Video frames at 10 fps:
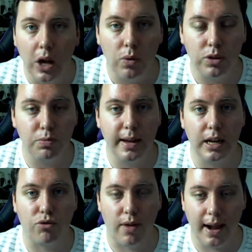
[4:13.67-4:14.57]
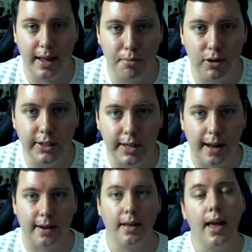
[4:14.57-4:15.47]
which would be greatly
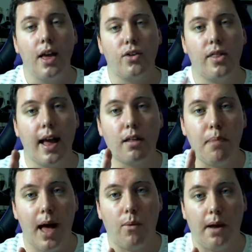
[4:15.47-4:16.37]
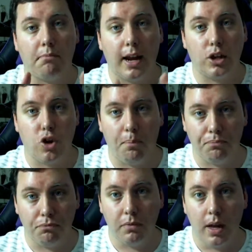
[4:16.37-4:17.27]
appreciated. So that's part 1, get a job.
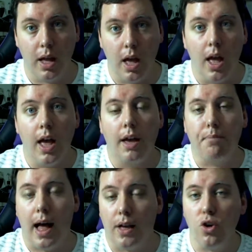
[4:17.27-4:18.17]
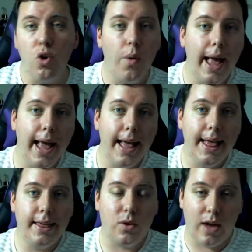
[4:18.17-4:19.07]
Part 2
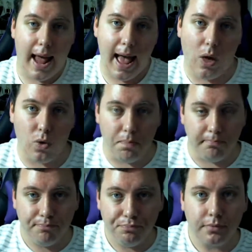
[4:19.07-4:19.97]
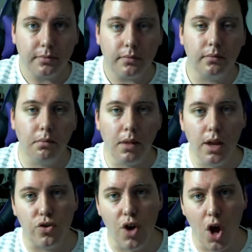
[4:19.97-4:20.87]
is to get a house.
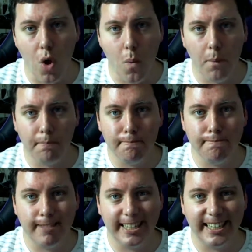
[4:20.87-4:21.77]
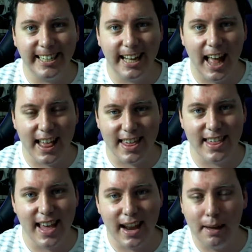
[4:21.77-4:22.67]
So, as I
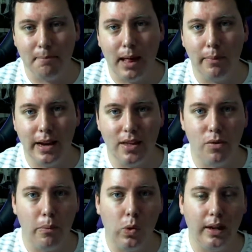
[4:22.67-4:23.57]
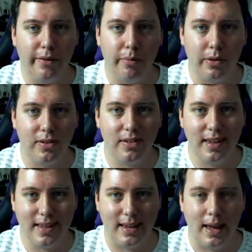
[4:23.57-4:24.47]
said, Melbourne is a more livable
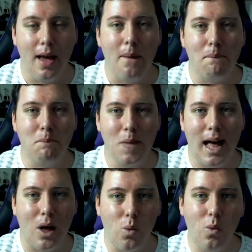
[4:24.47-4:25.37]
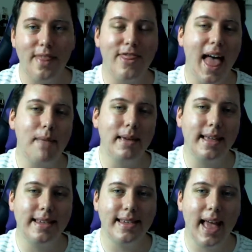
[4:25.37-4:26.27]
city, but with that
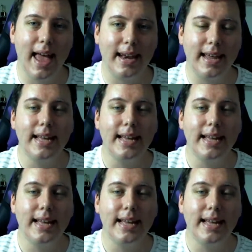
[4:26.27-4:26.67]
being said,